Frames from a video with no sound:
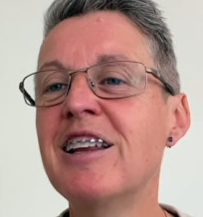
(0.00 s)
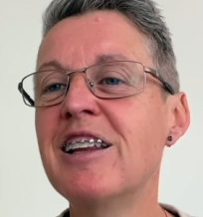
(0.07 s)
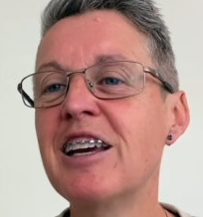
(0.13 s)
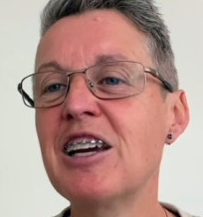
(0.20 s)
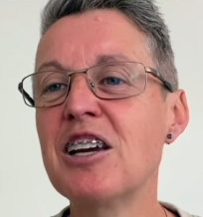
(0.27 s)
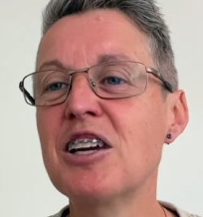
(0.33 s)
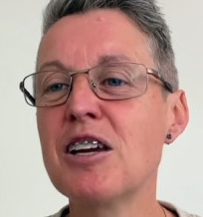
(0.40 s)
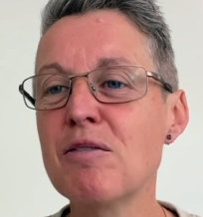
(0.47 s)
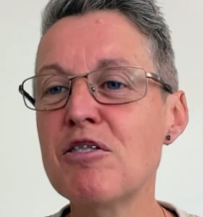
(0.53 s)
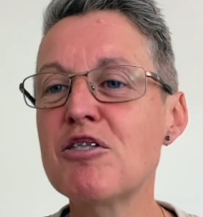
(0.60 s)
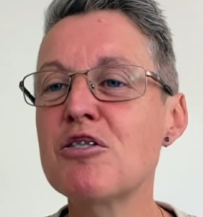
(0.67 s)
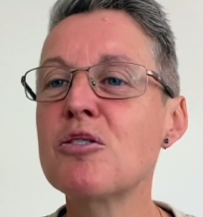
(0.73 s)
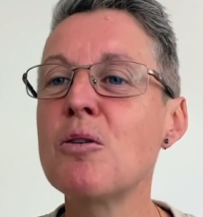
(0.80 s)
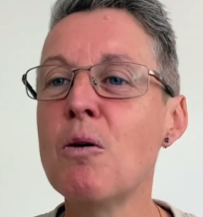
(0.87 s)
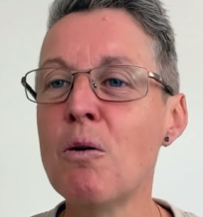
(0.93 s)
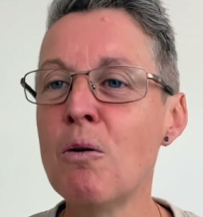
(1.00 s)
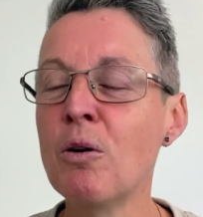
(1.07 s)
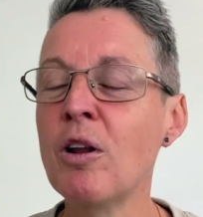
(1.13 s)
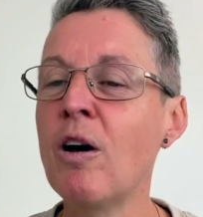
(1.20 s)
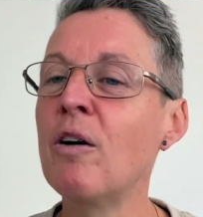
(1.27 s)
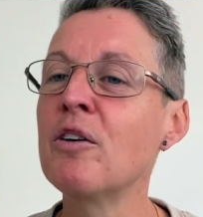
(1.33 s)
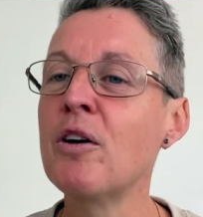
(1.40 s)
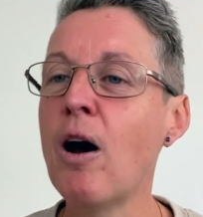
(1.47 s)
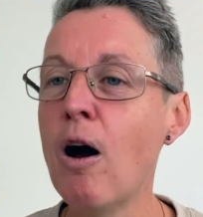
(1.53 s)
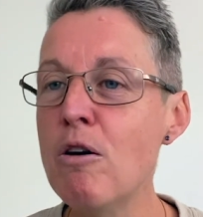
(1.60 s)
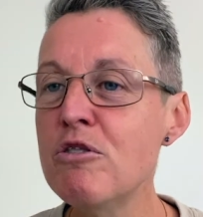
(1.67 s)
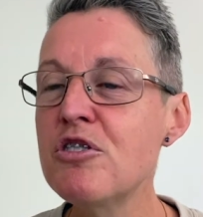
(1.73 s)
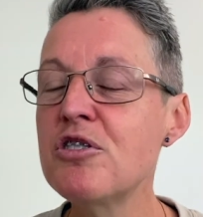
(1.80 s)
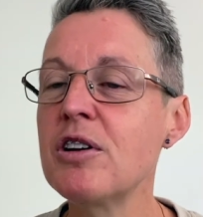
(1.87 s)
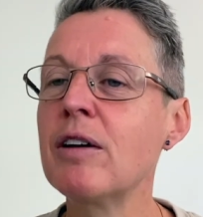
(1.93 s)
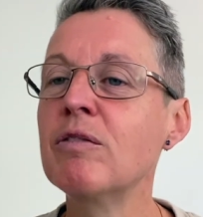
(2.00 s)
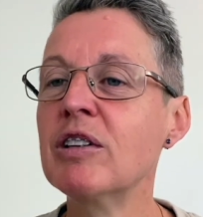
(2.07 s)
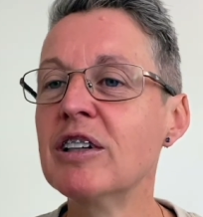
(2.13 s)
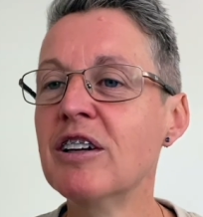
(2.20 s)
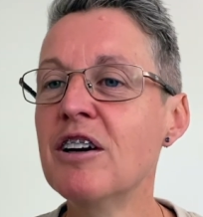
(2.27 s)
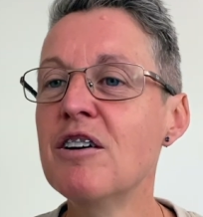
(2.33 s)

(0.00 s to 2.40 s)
they can give us a call on 07